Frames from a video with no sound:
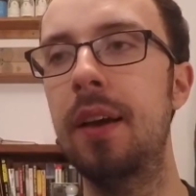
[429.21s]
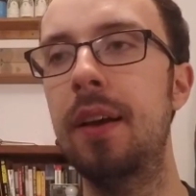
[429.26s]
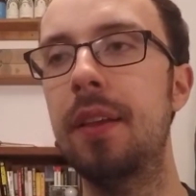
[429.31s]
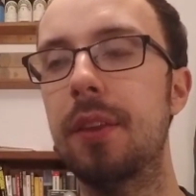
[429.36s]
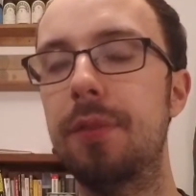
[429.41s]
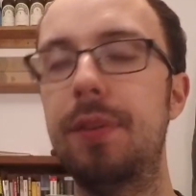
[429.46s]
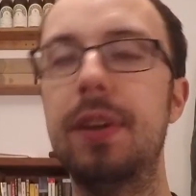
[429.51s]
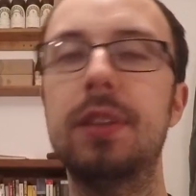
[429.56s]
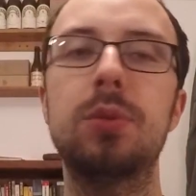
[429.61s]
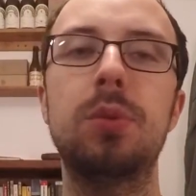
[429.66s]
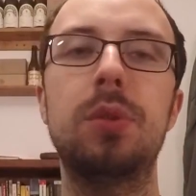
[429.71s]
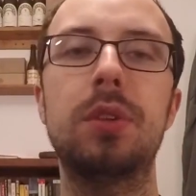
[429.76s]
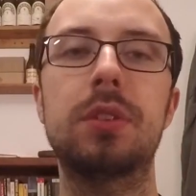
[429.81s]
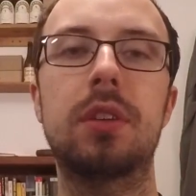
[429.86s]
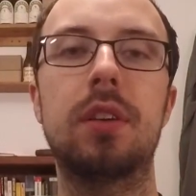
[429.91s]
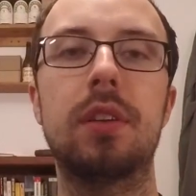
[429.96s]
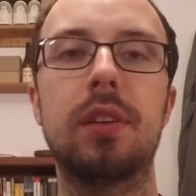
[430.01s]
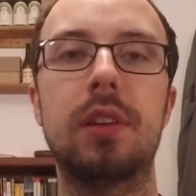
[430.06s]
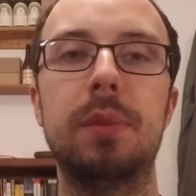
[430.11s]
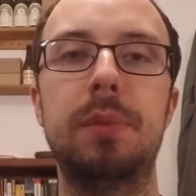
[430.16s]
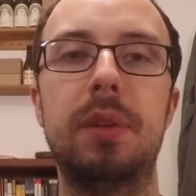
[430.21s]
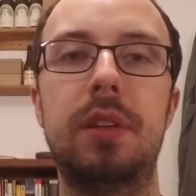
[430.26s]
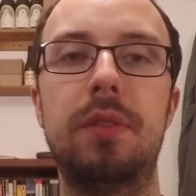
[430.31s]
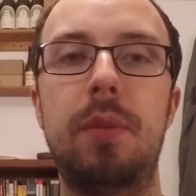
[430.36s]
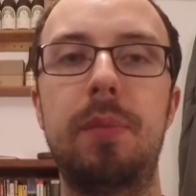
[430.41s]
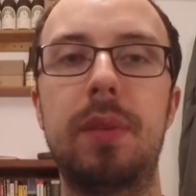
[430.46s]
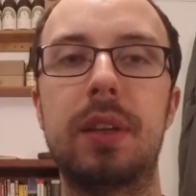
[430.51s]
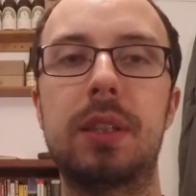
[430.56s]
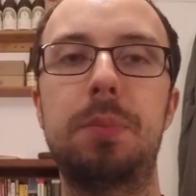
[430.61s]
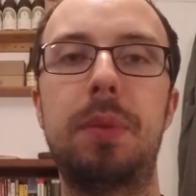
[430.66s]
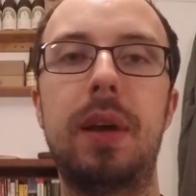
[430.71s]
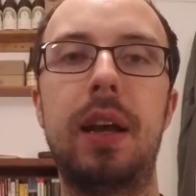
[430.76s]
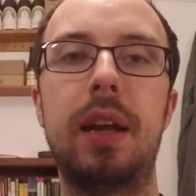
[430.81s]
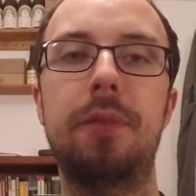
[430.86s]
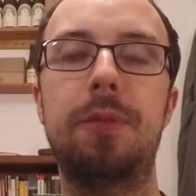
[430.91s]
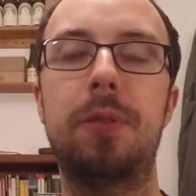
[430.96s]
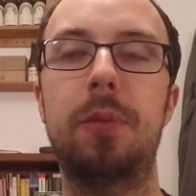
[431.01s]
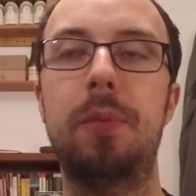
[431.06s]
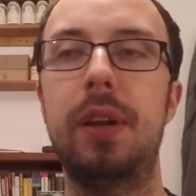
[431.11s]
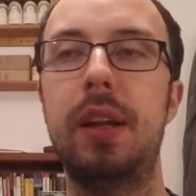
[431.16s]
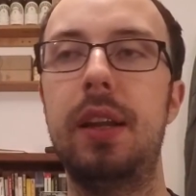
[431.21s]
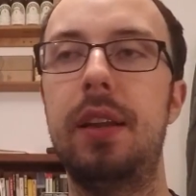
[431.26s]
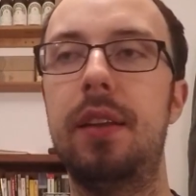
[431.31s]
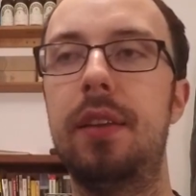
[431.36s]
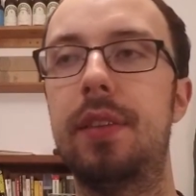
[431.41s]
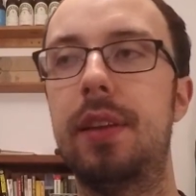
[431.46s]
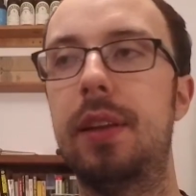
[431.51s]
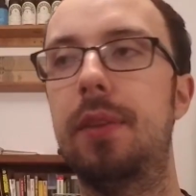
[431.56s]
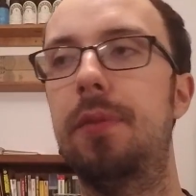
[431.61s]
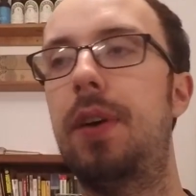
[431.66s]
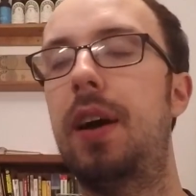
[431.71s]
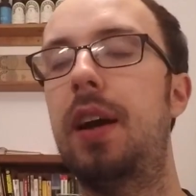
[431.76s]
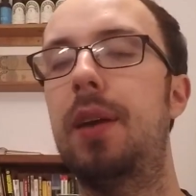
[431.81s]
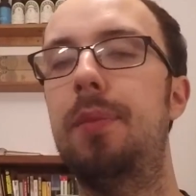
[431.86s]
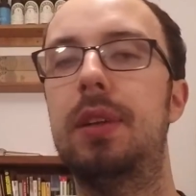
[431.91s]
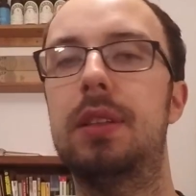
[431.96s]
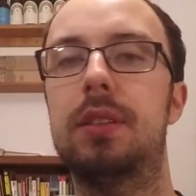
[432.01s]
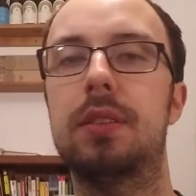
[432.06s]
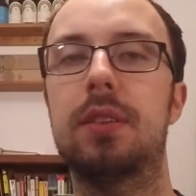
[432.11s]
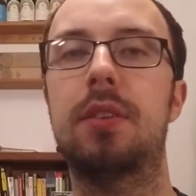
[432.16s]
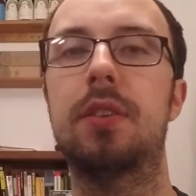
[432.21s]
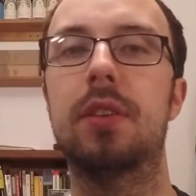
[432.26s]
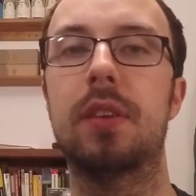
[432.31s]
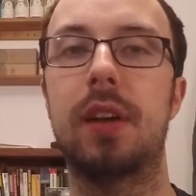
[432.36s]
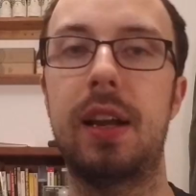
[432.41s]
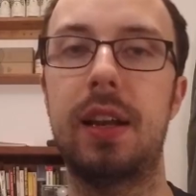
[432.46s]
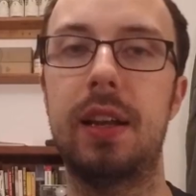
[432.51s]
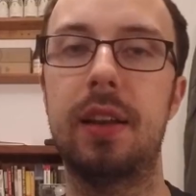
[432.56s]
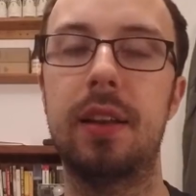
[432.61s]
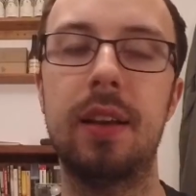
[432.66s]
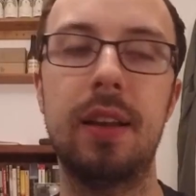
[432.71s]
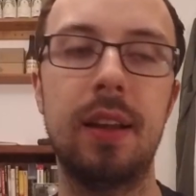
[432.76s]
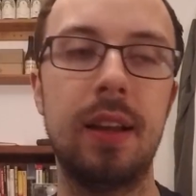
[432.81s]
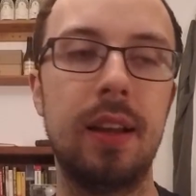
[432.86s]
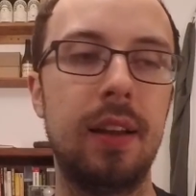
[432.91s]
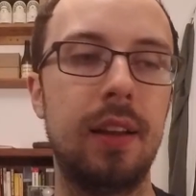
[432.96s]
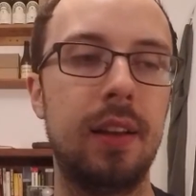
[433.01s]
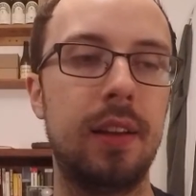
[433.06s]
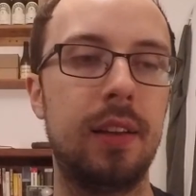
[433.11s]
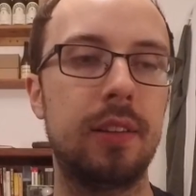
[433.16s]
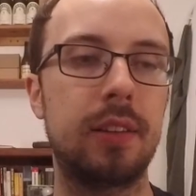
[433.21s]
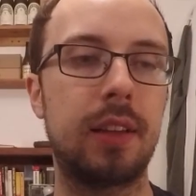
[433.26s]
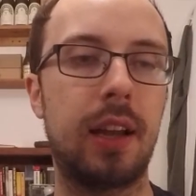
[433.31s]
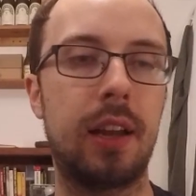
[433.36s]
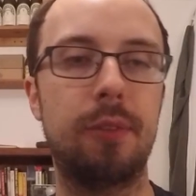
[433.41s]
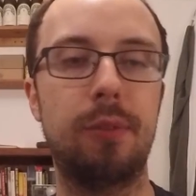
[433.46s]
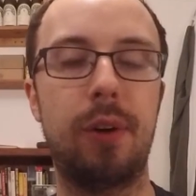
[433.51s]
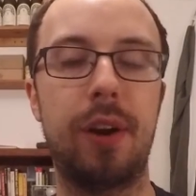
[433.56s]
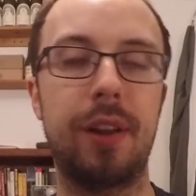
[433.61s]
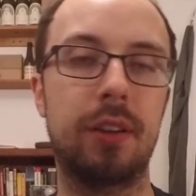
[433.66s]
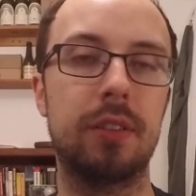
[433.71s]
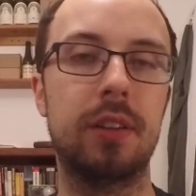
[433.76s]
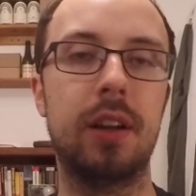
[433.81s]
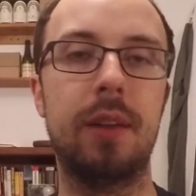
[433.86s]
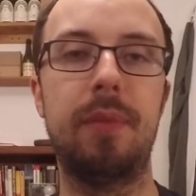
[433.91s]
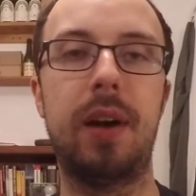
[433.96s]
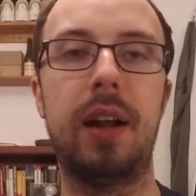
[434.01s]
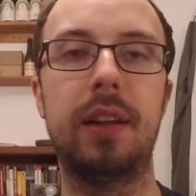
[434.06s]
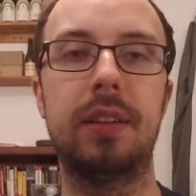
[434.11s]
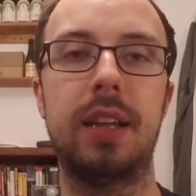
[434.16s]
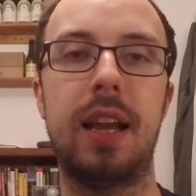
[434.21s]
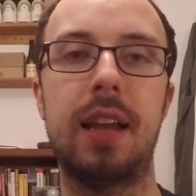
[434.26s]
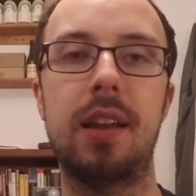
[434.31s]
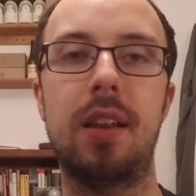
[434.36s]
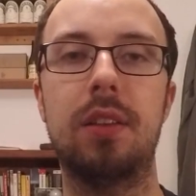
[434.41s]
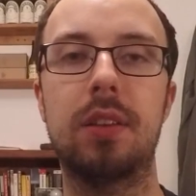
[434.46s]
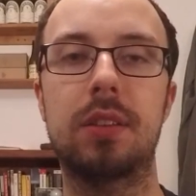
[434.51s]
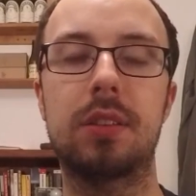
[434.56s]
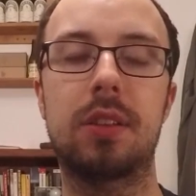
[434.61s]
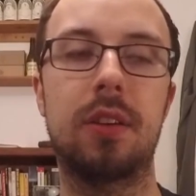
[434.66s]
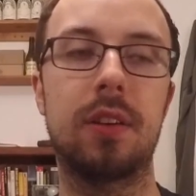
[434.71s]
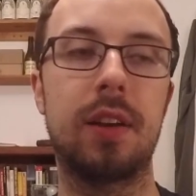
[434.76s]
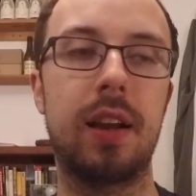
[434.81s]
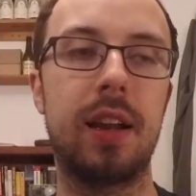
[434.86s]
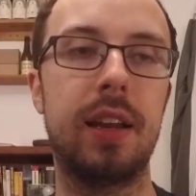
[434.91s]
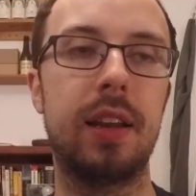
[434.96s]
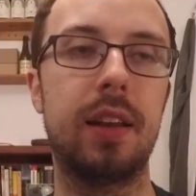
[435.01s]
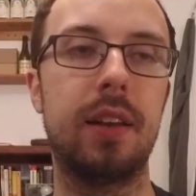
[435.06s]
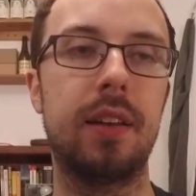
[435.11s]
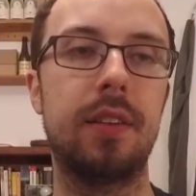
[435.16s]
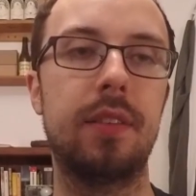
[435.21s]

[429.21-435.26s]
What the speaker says: The visuals are a little bit of a mixed bag for me. The environments look great. Kind of running around Montana looks great.